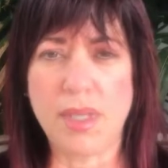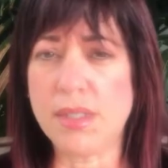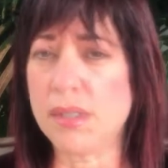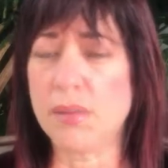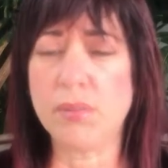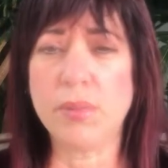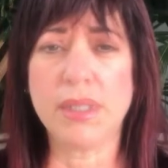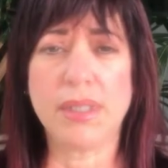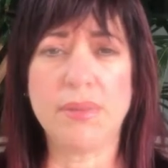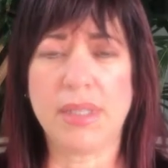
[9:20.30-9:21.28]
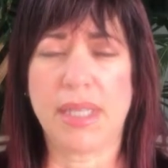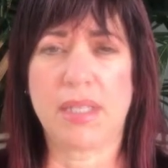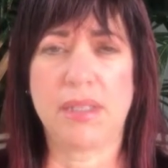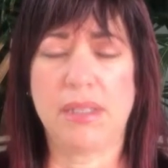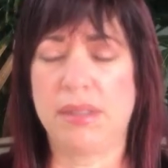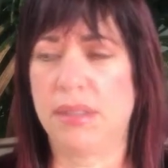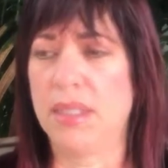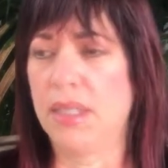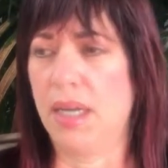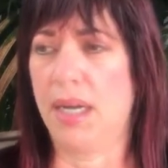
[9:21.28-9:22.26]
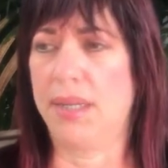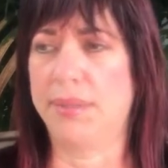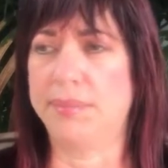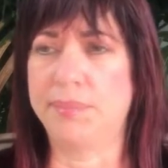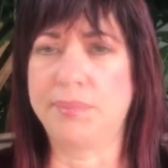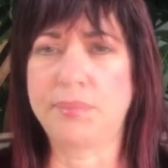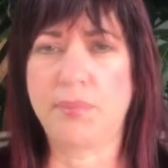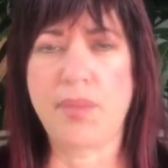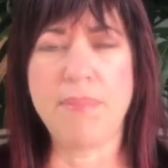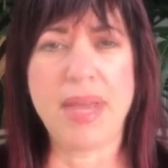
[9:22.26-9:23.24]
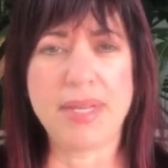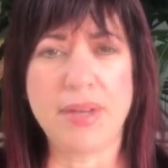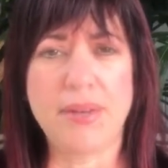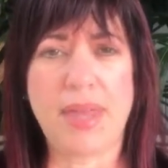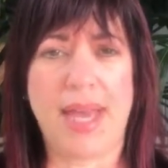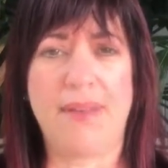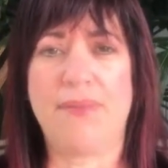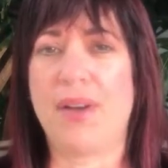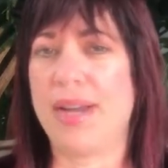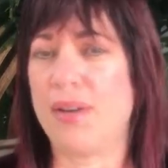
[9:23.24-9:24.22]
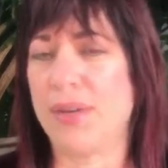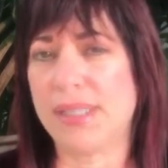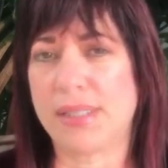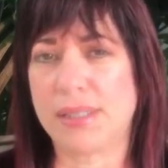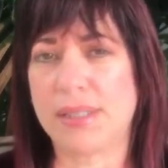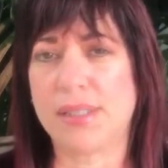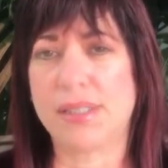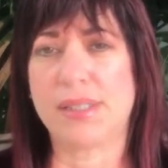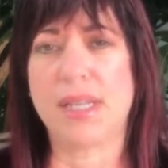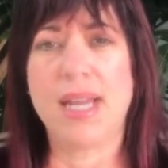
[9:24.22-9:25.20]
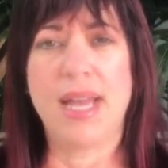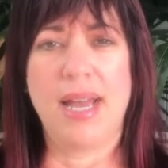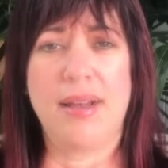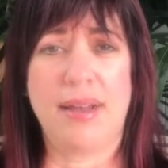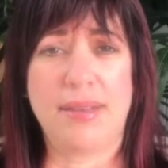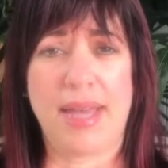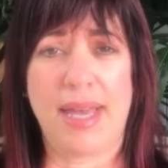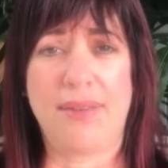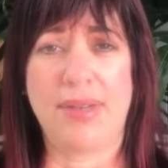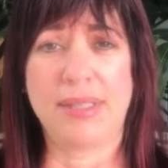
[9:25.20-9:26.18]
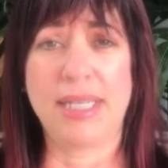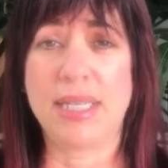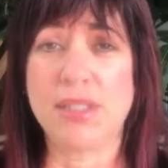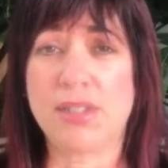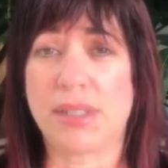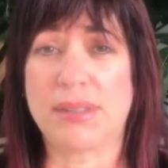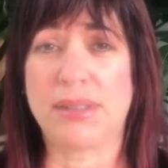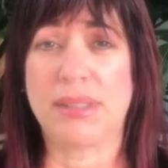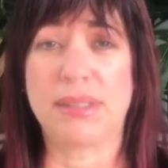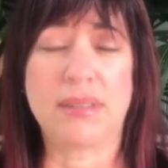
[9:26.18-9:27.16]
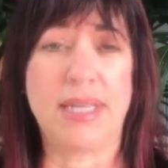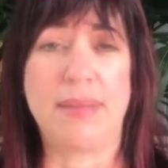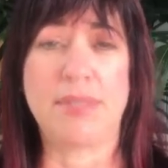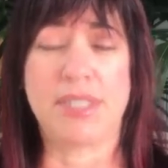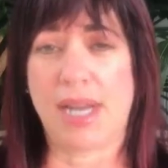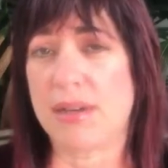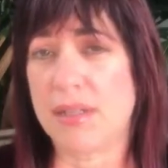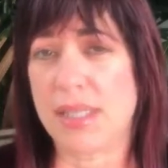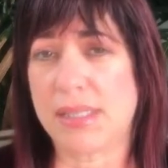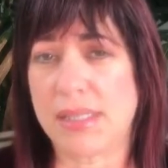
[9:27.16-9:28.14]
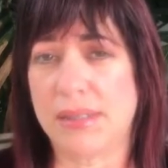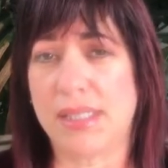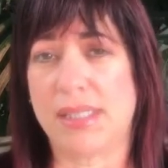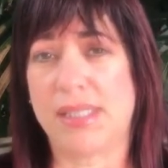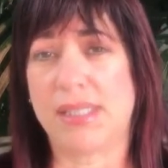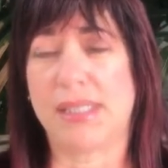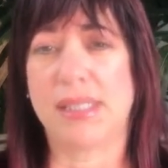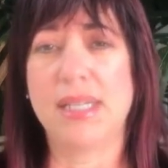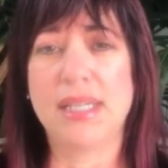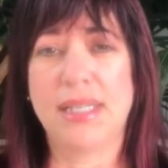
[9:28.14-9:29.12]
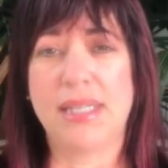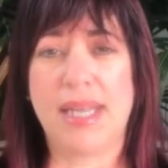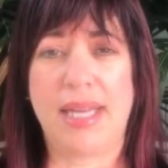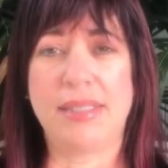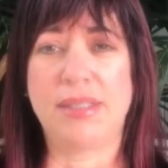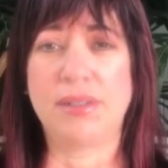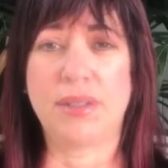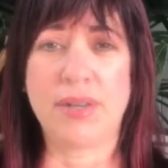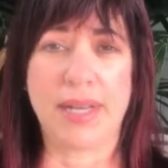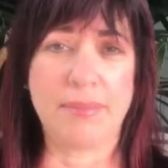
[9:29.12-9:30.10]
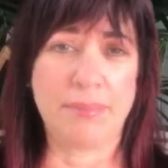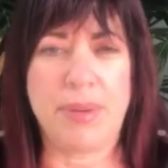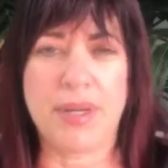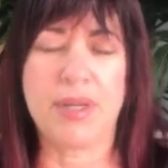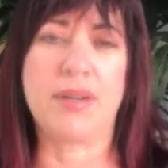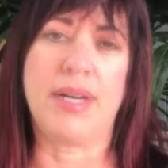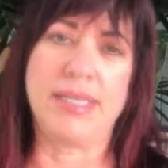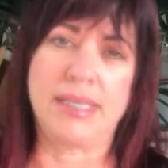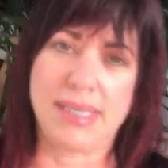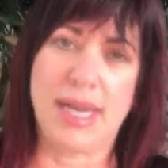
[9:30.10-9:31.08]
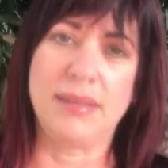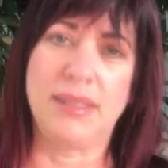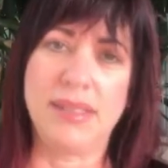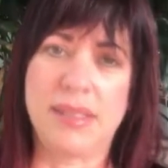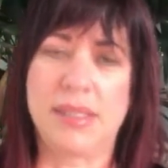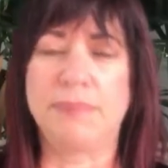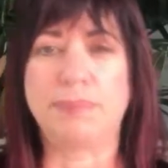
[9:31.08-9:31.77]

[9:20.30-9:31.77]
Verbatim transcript: It's just a really, really good um, menu. They have fried oysters. Uh, they have a deconstructed clam chowder that's delicious. They do a great burger, great salads.